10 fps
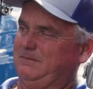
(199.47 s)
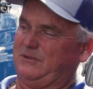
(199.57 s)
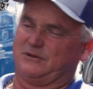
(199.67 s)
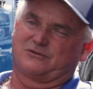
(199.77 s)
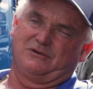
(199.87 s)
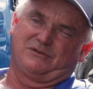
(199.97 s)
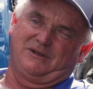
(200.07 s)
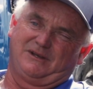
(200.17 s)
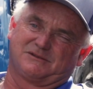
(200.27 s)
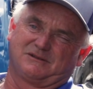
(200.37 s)
But the truth
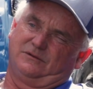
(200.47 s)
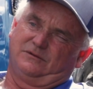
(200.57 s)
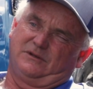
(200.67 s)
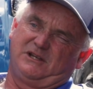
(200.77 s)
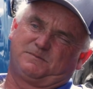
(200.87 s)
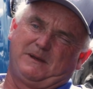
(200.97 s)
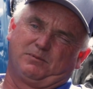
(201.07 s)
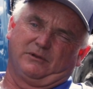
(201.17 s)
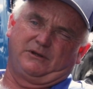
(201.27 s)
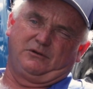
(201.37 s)
is, these
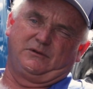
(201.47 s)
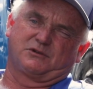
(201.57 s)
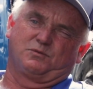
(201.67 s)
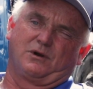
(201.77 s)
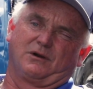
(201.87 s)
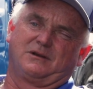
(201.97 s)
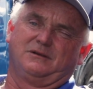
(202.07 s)
people that do this work